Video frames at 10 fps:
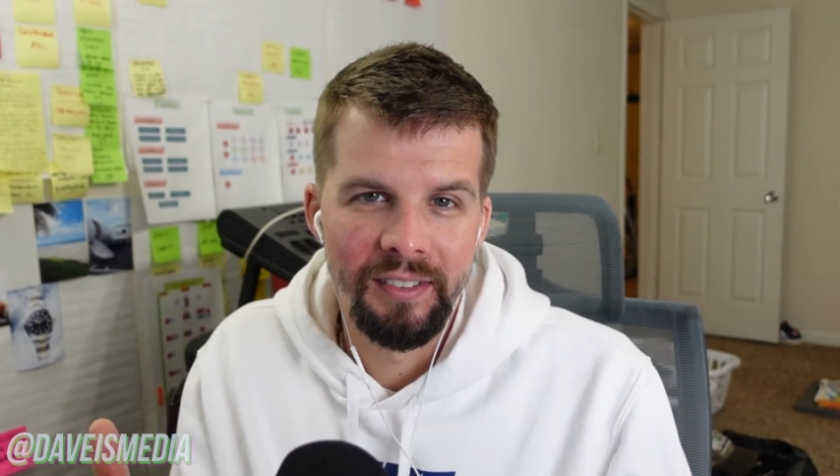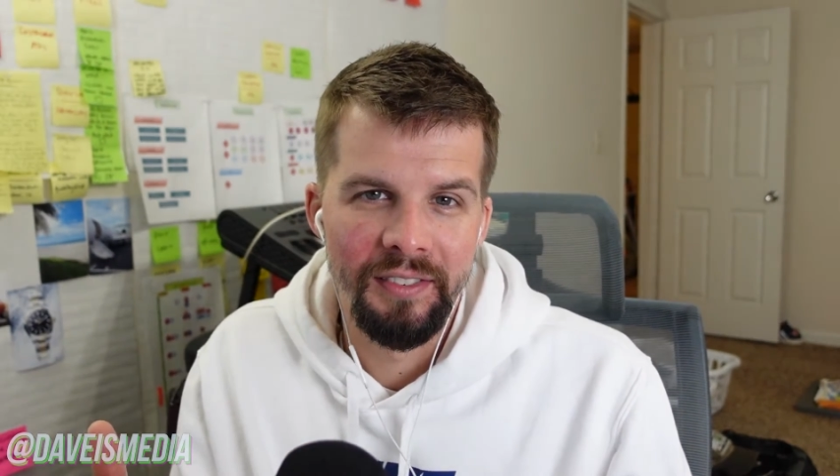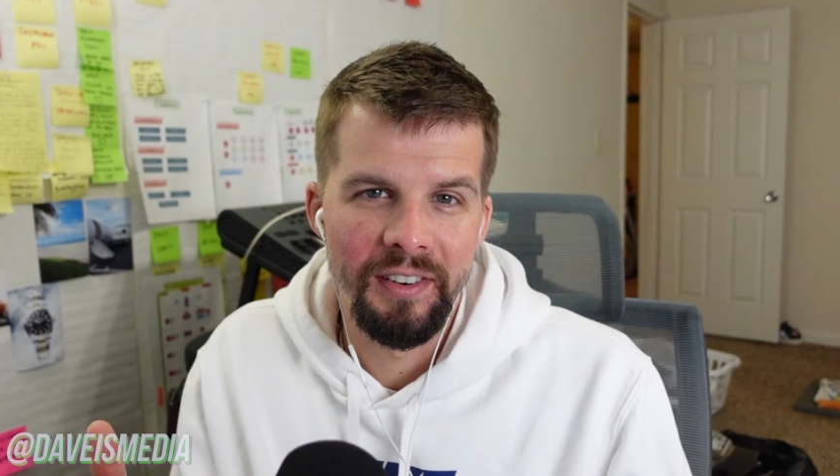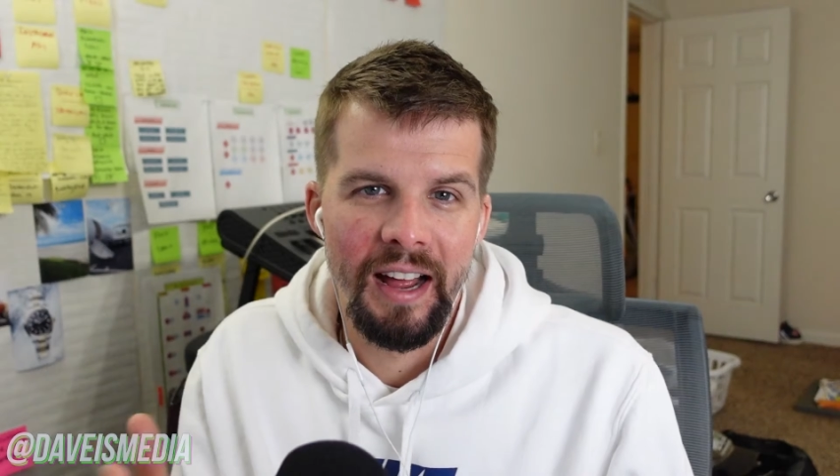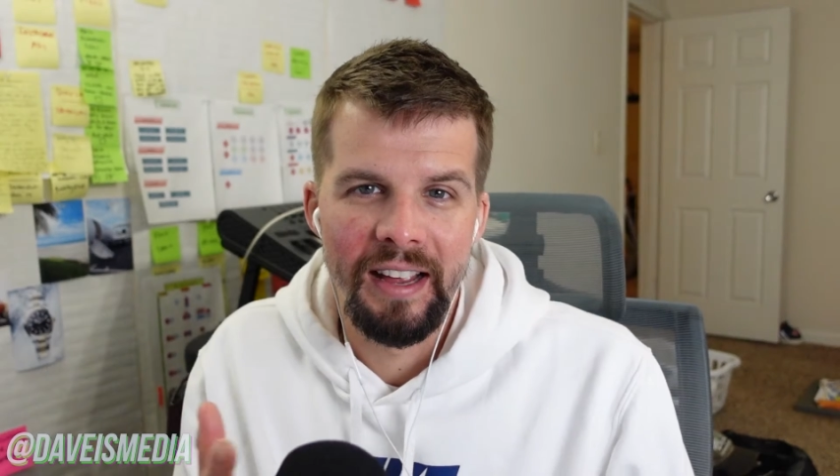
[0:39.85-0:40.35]

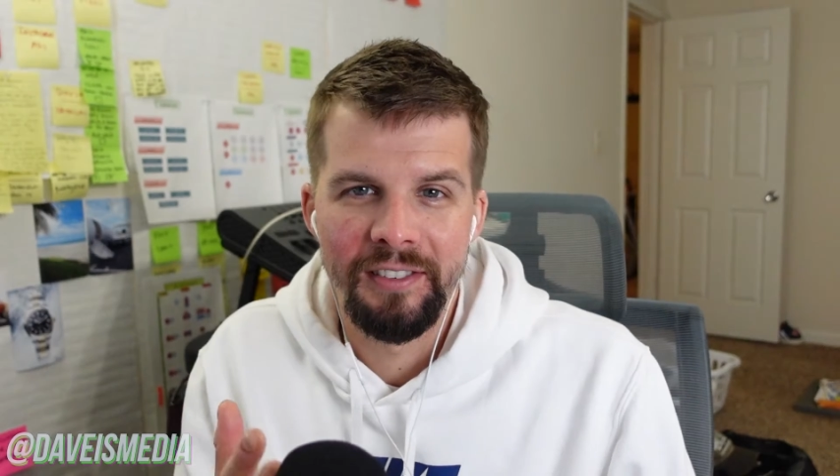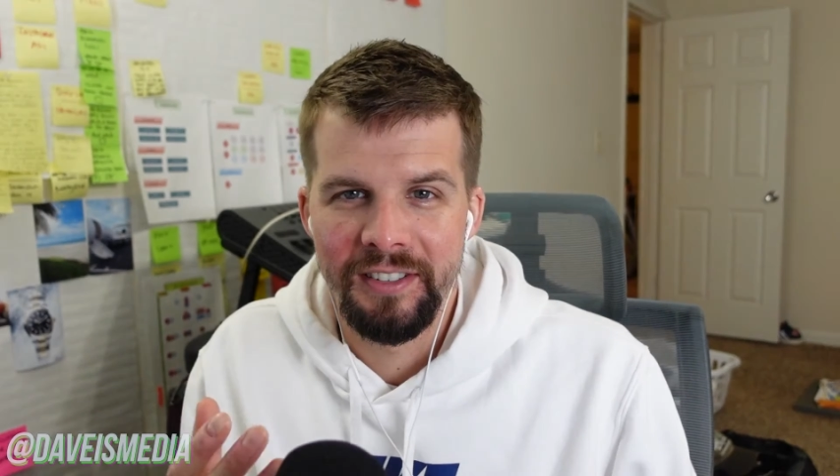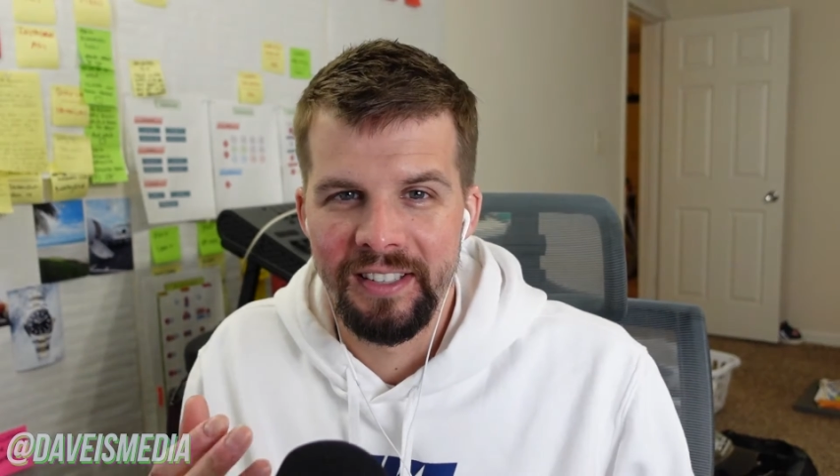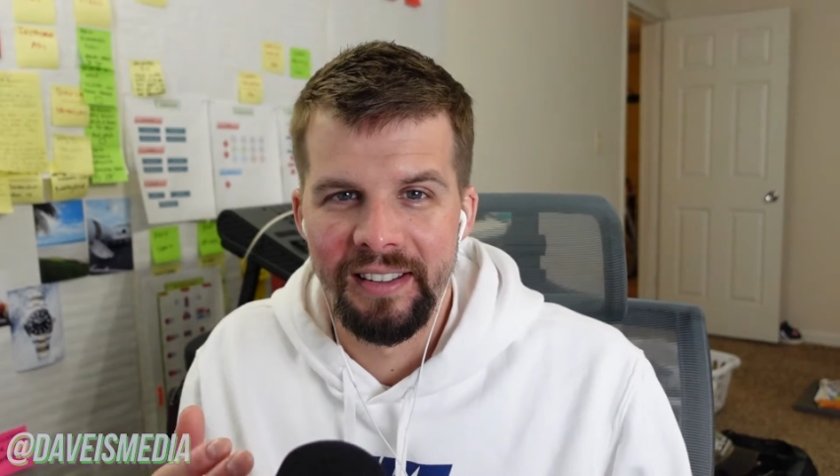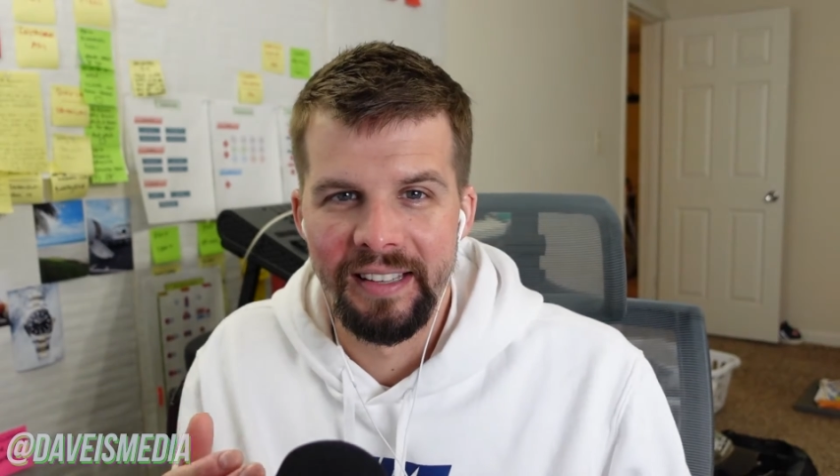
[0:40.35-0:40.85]
If you're not
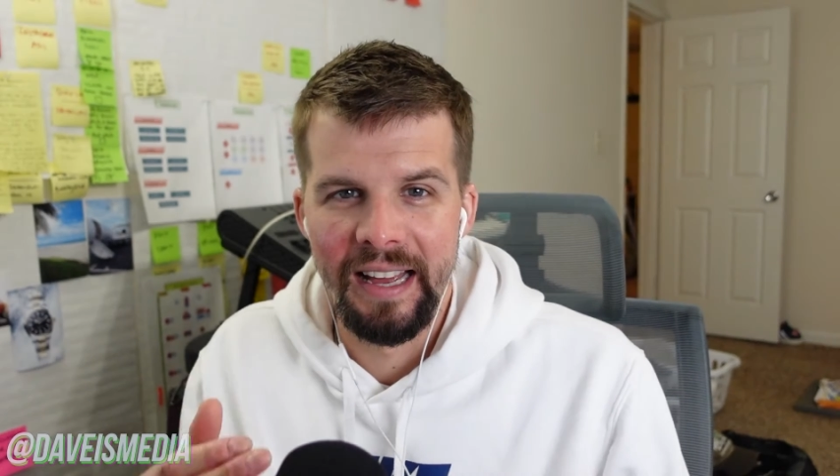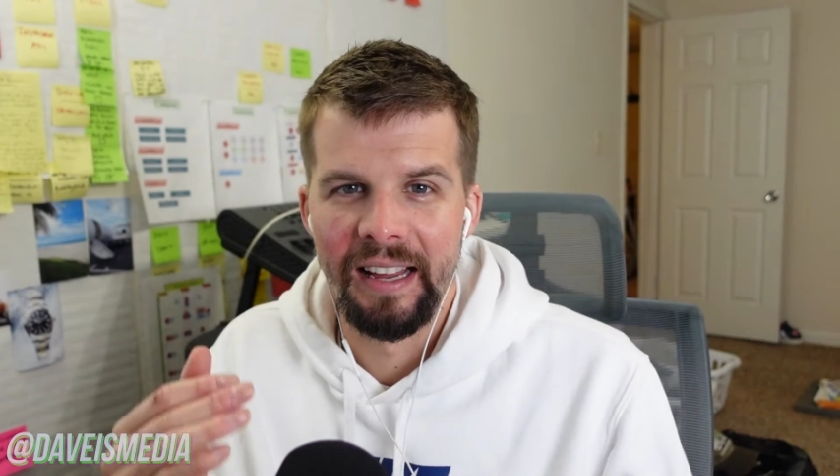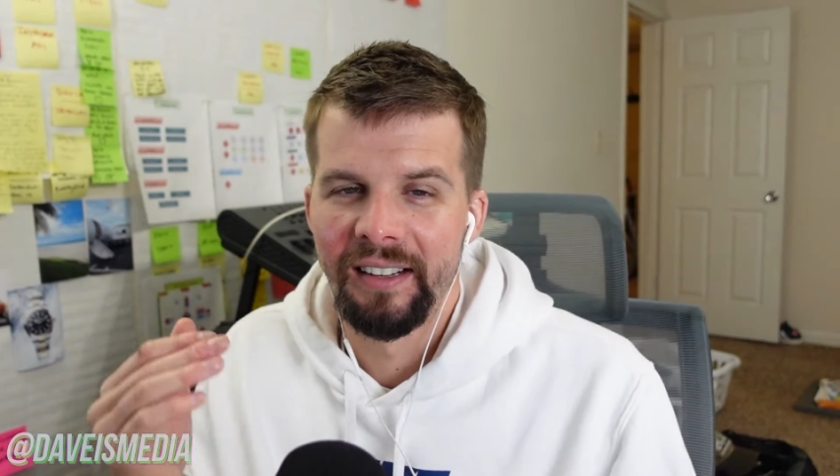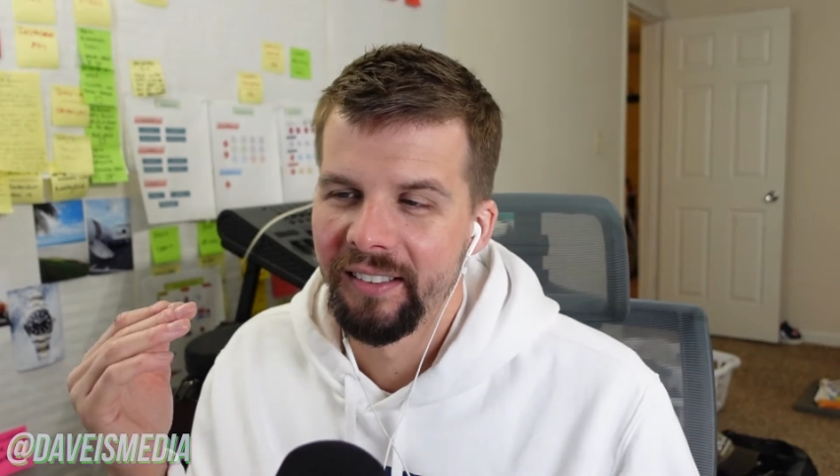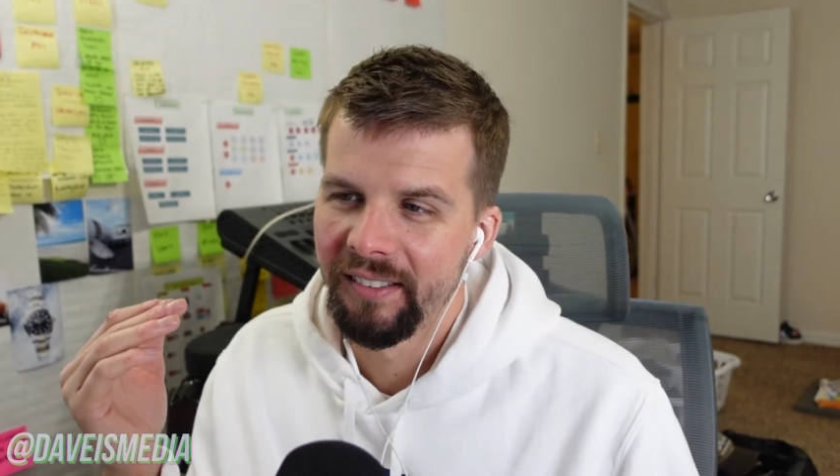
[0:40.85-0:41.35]
interested in that,